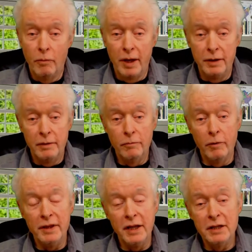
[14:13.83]

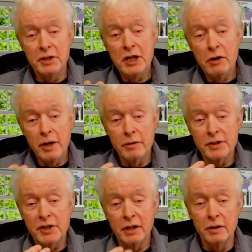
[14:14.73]
When the
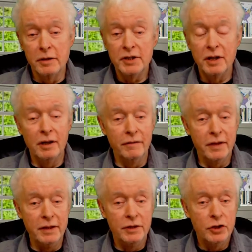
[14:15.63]
interior signals
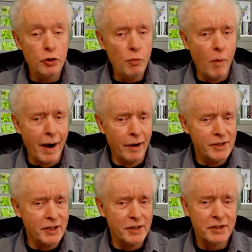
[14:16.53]
of the
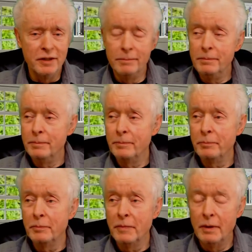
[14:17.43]
two-wire system,
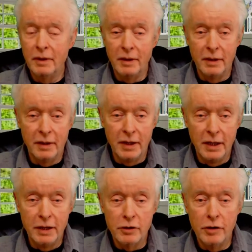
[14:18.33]

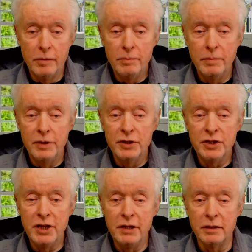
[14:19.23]
the inner
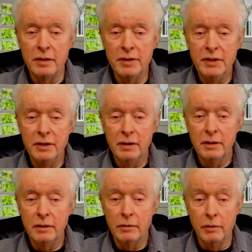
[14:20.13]
shield,
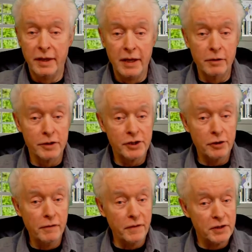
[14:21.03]
or the inner
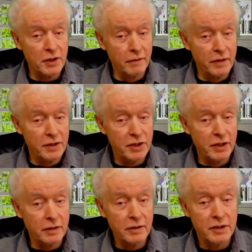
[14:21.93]
surface of the
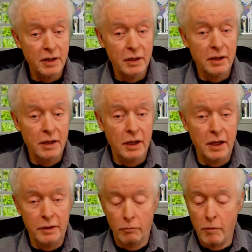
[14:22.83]
shield,
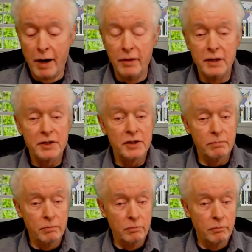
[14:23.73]
and the wire
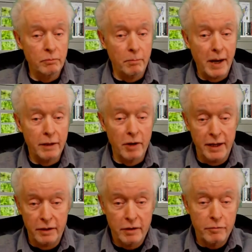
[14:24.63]
that's
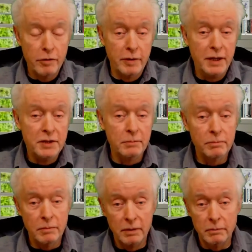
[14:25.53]
migrating through it
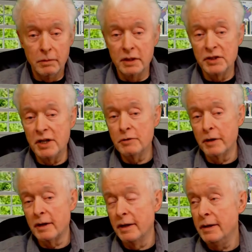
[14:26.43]

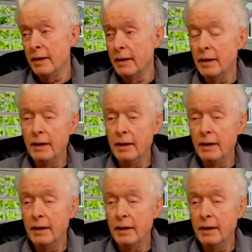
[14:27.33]
concentrically,